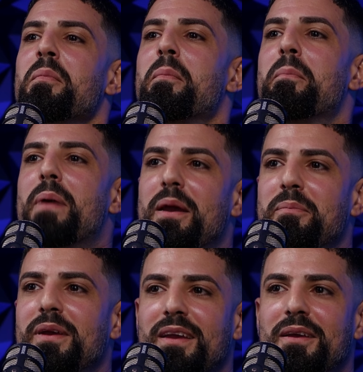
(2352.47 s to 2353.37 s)
made
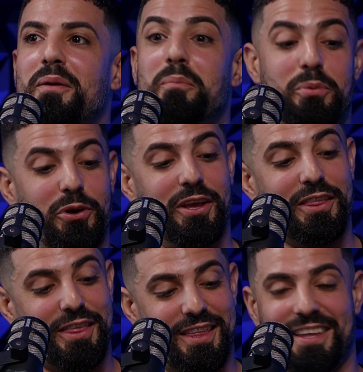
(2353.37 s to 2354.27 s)
me breathe
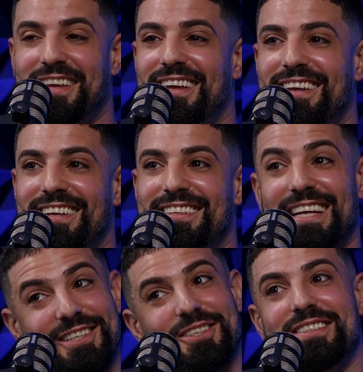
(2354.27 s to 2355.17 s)
that
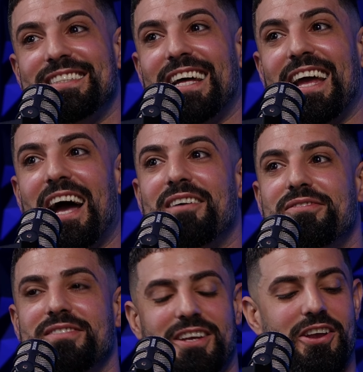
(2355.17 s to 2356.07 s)
is something that I have
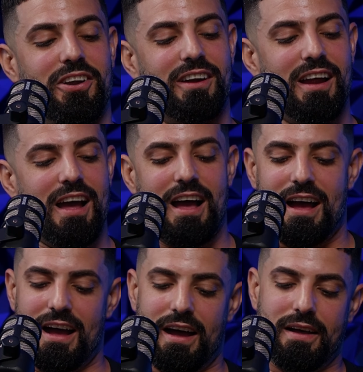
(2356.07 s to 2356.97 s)
here,
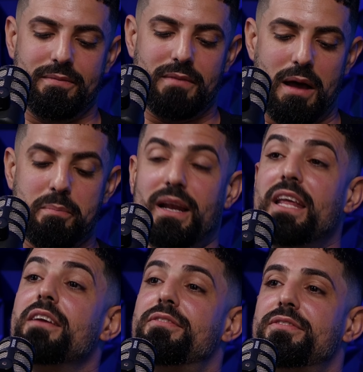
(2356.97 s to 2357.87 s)
and and
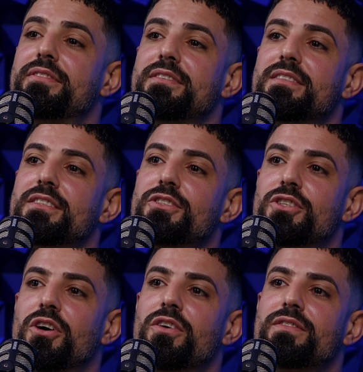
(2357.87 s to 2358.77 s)
belief. You
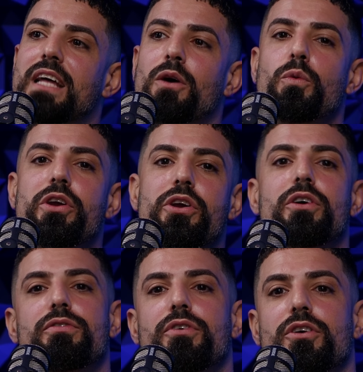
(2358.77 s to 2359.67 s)
know that we're here
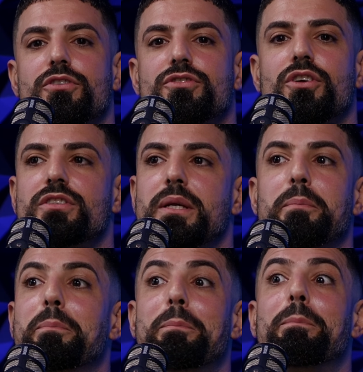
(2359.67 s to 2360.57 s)
for
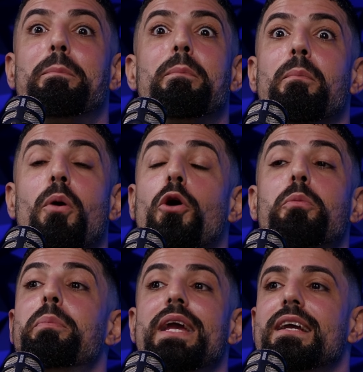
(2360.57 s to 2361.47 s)
something more
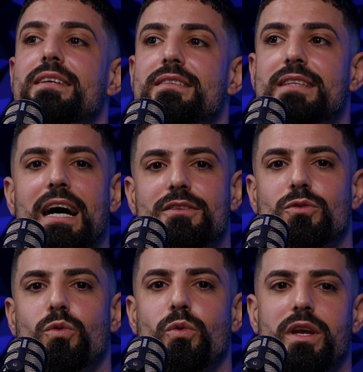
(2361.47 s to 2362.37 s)
big that
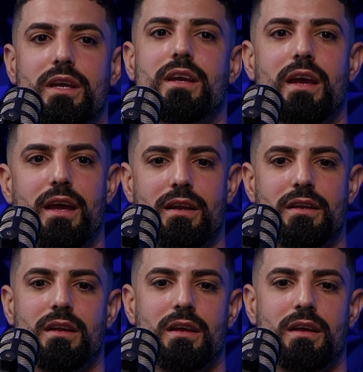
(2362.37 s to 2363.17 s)
we can